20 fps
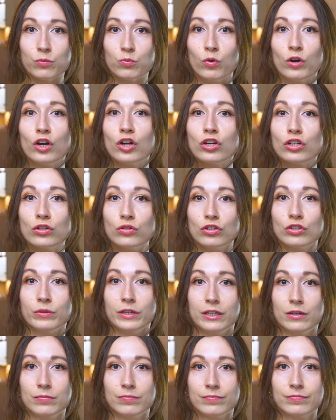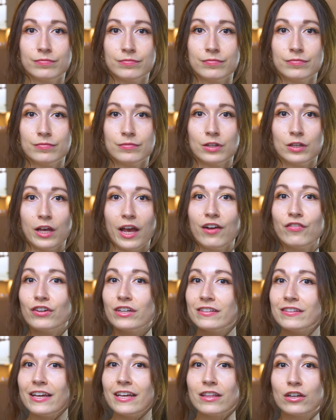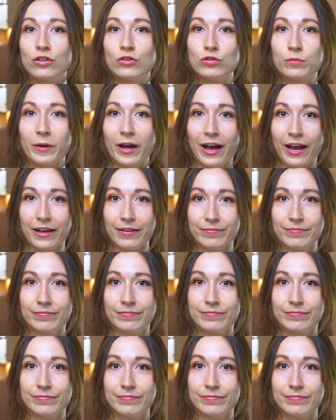what are you doing? Every day that goes by,